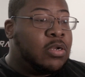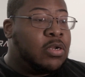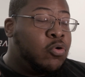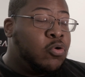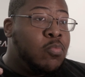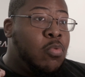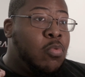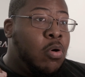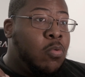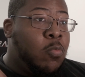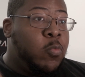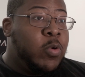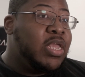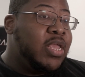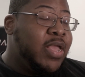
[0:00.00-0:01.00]
little more
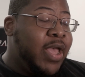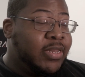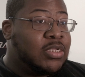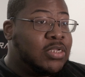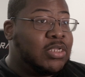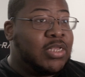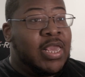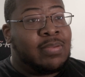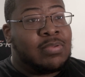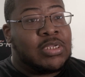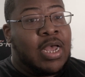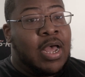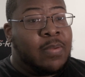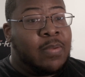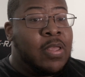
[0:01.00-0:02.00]
witty at the same
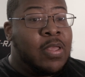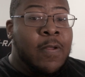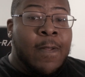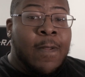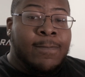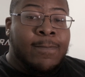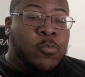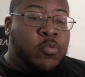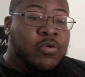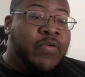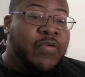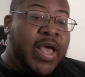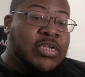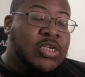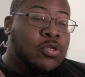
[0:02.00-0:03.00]
time,
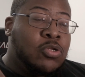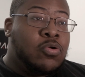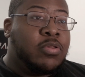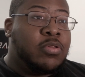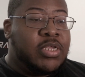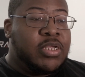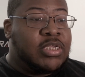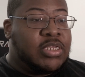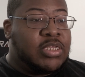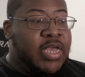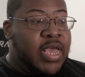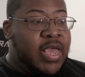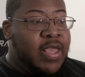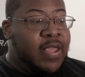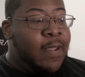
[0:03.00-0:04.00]
whereas Northeast
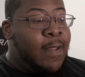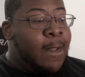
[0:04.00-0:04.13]
Tay,